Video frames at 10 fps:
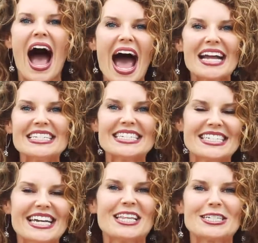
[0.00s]
I just
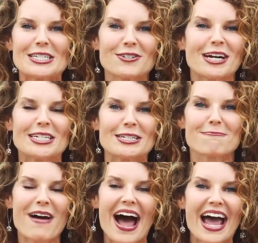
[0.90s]
need the structure
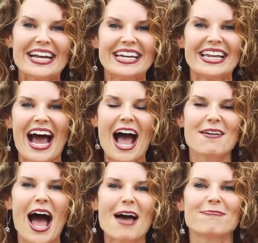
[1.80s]
behind it. I,
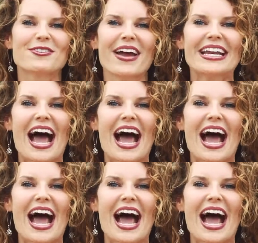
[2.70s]
I'm drained.